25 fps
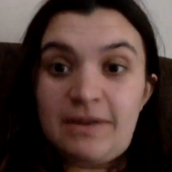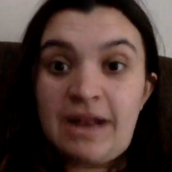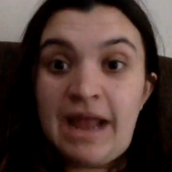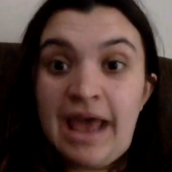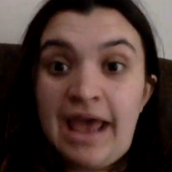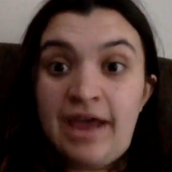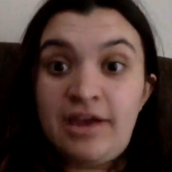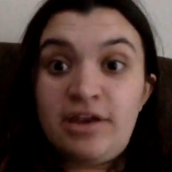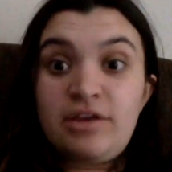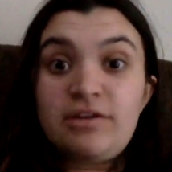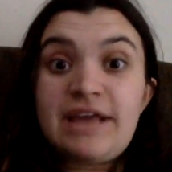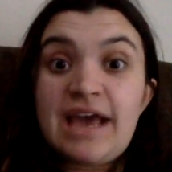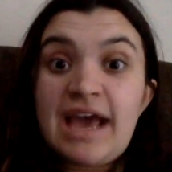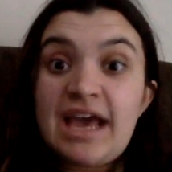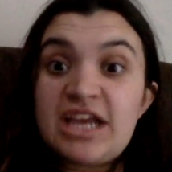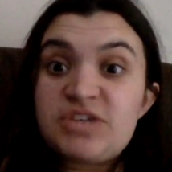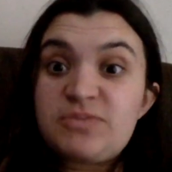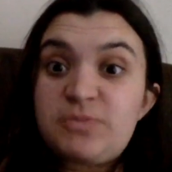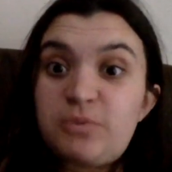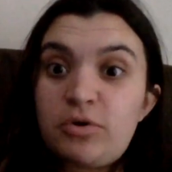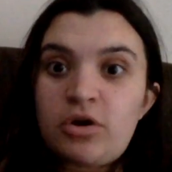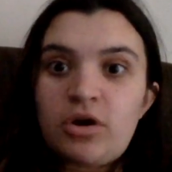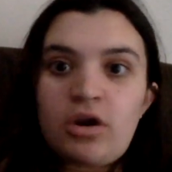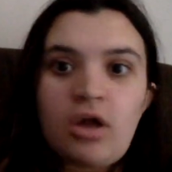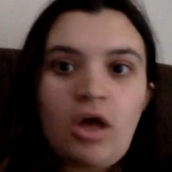eye on your
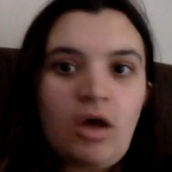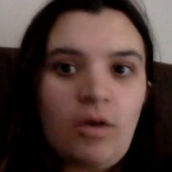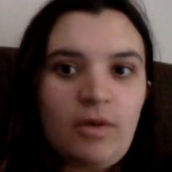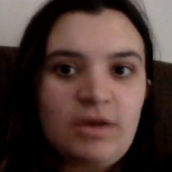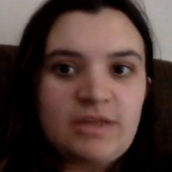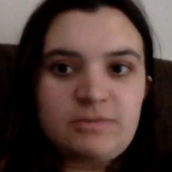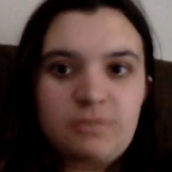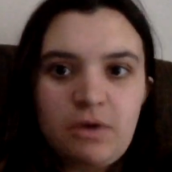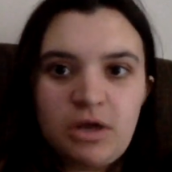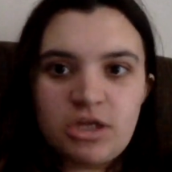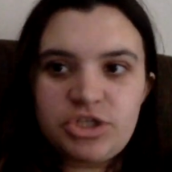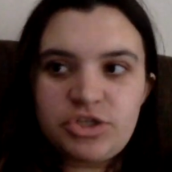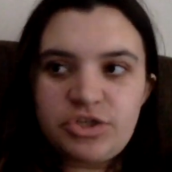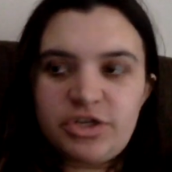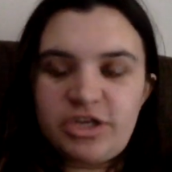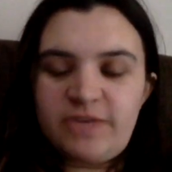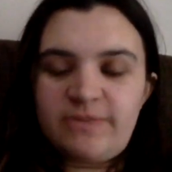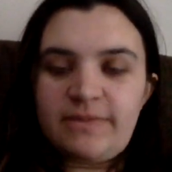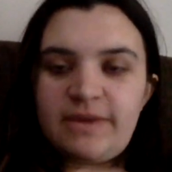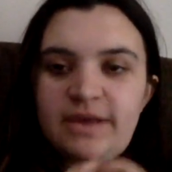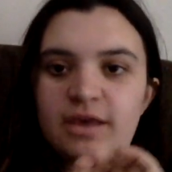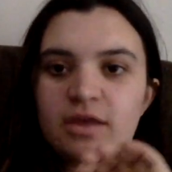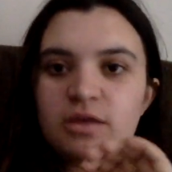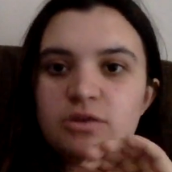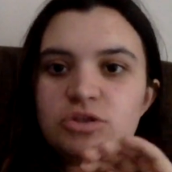dashboard. Always watch your
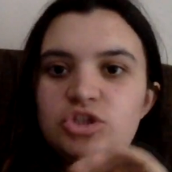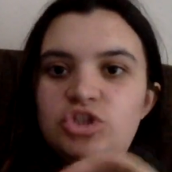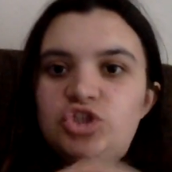email.